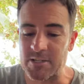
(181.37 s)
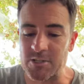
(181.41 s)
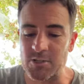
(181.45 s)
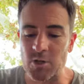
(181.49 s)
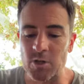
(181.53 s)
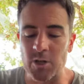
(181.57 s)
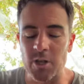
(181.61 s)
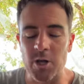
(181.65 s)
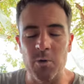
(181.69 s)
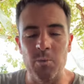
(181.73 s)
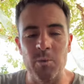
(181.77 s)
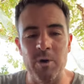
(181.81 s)
is,
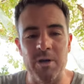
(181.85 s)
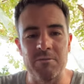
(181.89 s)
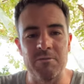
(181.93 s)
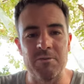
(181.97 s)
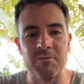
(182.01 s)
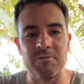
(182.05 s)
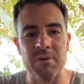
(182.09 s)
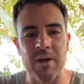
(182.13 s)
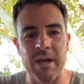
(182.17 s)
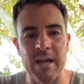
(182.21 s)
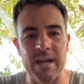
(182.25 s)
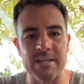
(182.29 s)
although we've
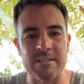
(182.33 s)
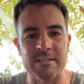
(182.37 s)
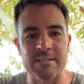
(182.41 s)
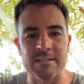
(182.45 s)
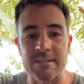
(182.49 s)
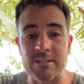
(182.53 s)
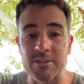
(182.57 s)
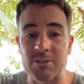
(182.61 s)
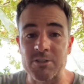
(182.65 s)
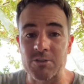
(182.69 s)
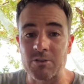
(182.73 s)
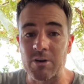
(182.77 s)

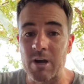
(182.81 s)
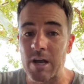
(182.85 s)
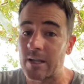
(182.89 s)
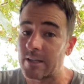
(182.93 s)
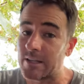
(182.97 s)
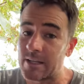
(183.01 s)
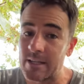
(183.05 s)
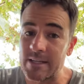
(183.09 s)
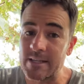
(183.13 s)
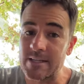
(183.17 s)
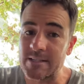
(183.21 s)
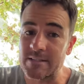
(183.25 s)
advanced,
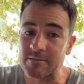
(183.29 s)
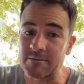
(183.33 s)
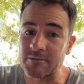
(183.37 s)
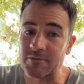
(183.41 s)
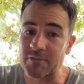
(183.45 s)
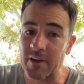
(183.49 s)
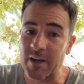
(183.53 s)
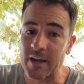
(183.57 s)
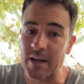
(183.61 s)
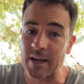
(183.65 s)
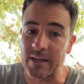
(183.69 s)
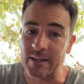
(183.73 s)
Australia isn't
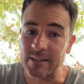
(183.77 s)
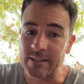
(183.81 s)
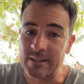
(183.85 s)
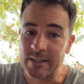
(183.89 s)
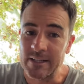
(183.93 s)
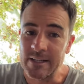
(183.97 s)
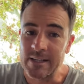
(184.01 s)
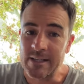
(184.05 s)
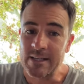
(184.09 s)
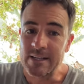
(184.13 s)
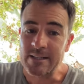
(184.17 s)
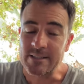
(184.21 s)
fair.
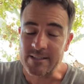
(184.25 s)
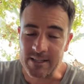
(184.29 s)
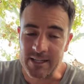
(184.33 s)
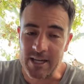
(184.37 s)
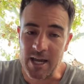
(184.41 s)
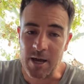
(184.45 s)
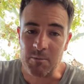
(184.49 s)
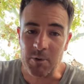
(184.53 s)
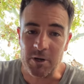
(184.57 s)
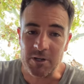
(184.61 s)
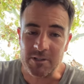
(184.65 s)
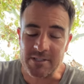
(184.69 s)
So
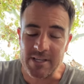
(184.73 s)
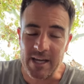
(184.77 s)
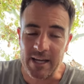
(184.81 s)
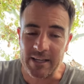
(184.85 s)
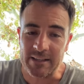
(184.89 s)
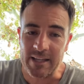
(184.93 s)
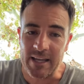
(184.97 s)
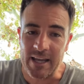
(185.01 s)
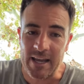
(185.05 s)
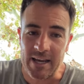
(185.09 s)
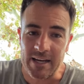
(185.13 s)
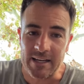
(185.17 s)
come on,
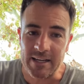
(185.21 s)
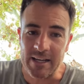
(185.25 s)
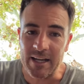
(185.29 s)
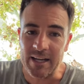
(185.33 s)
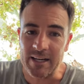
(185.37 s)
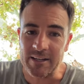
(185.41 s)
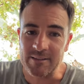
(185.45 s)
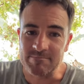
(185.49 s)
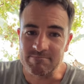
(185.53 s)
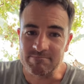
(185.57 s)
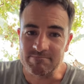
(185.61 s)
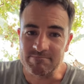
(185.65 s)
take the hand
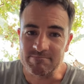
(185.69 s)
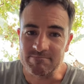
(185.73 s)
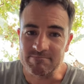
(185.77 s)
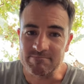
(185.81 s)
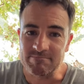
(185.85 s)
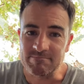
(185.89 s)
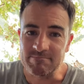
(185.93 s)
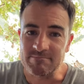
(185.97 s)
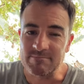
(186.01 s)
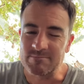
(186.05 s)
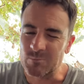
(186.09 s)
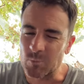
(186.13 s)
out.
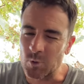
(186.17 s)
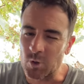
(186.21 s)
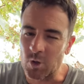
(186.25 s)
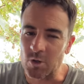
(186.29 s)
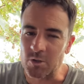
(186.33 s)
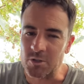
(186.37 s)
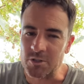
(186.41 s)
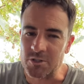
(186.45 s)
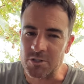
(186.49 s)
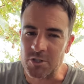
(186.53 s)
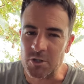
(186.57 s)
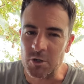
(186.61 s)
We'll
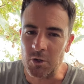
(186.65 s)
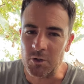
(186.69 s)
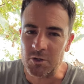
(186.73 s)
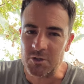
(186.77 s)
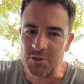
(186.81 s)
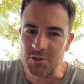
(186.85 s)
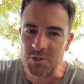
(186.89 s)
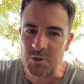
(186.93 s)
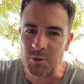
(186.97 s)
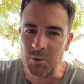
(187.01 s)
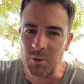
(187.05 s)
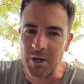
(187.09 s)
all just call
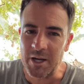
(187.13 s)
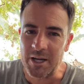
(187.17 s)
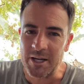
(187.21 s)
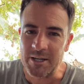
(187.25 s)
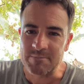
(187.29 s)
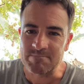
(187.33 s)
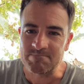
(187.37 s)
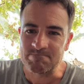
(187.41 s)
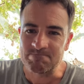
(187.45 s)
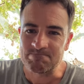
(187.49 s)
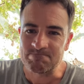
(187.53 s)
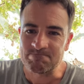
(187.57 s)
it square.
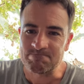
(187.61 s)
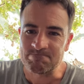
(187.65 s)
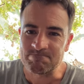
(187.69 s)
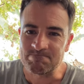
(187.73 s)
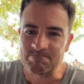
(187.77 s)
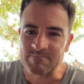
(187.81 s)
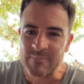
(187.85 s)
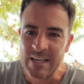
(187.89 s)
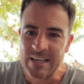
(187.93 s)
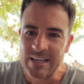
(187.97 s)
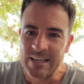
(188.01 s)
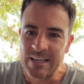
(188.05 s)

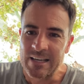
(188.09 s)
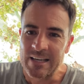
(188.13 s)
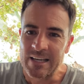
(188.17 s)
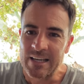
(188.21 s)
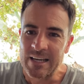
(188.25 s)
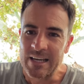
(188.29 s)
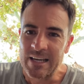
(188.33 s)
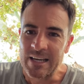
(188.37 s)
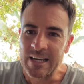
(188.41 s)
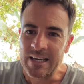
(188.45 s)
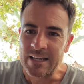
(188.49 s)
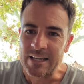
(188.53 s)

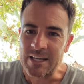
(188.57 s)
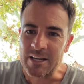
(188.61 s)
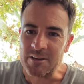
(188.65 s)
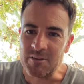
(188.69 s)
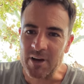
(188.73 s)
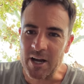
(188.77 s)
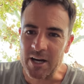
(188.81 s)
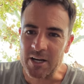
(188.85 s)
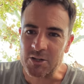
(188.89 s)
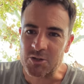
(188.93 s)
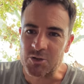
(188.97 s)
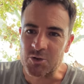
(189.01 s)
You've
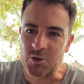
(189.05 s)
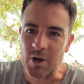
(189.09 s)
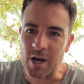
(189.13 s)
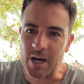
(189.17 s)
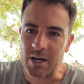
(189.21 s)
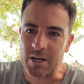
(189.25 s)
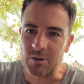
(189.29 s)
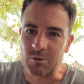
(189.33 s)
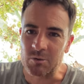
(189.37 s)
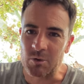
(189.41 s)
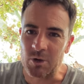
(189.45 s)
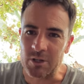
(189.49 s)
had a
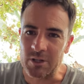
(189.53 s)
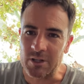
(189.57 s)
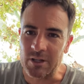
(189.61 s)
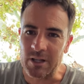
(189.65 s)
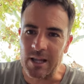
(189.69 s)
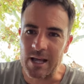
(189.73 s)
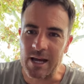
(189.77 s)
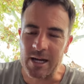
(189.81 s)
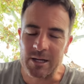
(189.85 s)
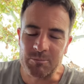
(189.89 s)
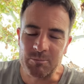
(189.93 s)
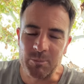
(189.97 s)
truck of rotten
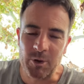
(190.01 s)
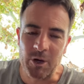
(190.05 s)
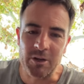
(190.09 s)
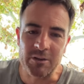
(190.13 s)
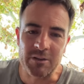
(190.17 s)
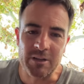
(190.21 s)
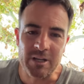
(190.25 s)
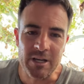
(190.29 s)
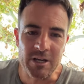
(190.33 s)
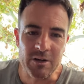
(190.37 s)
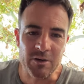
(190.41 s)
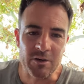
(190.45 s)
luck,
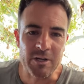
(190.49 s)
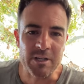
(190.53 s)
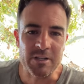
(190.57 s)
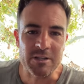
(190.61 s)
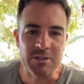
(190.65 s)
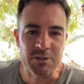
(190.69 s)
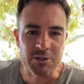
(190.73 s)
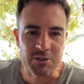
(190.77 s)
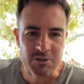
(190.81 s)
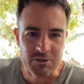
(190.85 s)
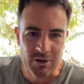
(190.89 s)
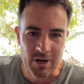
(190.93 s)
both here and in
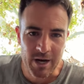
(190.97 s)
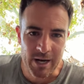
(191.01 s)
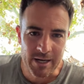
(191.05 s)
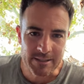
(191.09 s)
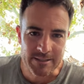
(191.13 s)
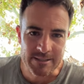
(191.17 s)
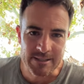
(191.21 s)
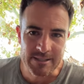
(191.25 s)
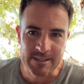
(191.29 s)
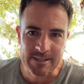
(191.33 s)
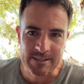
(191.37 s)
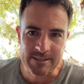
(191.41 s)
the
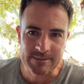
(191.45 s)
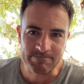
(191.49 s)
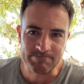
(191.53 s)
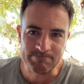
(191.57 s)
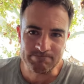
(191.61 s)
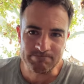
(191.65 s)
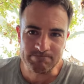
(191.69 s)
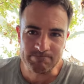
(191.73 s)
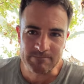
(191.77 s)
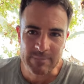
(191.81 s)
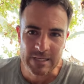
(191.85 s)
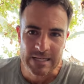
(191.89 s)
Straits.
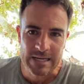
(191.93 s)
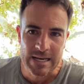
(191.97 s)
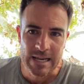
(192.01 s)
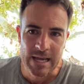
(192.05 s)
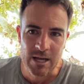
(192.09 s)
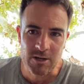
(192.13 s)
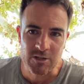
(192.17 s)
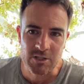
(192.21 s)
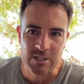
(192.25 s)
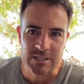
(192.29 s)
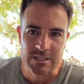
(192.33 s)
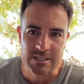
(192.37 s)
But
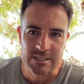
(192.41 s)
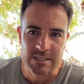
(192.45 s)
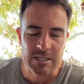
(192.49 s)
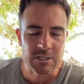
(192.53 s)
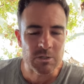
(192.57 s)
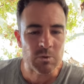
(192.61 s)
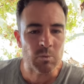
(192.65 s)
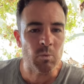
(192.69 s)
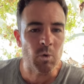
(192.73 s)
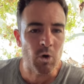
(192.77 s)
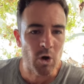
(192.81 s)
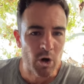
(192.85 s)
now just
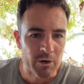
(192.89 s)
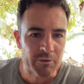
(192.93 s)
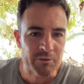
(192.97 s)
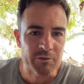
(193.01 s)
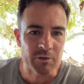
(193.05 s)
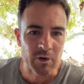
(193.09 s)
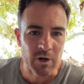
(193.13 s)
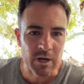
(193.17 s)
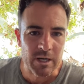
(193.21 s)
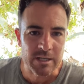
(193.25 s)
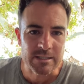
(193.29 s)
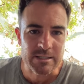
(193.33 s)
doesn't work
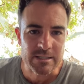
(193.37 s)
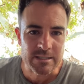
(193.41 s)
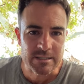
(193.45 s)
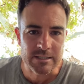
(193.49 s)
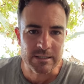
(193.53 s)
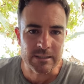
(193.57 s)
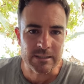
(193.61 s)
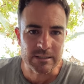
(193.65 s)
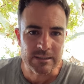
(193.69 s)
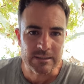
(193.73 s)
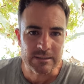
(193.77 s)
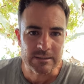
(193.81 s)
for us
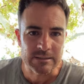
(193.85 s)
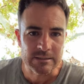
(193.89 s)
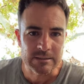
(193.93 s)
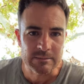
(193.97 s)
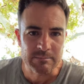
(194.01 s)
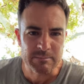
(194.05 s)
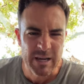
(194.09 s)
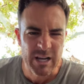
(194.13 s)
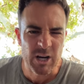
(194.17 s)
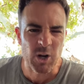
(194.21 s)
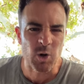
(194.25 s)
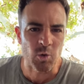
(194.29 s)
to
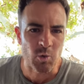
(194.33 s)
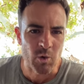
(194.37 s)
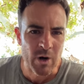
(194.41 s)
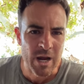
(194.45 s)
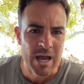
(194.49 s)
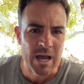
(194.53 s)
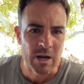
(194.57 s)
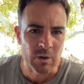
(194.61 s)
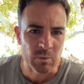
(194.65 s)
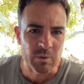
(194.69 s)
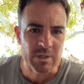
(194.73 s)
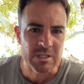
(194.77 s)
meddle
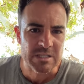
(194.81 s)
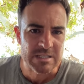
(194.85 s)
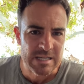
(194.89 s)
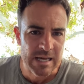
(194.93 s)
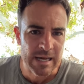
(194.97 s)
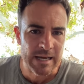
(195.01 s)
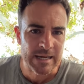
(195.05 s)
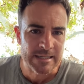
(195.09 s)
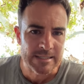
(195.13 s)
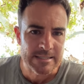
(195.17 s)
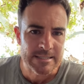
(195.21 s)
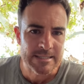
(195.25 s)
round with
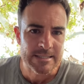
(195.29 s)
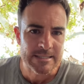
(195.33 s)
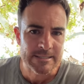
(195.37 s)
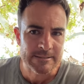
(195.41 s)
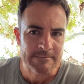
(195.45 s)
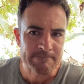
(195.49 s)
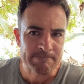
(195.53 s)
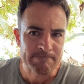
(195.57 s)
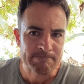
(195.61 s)
dates.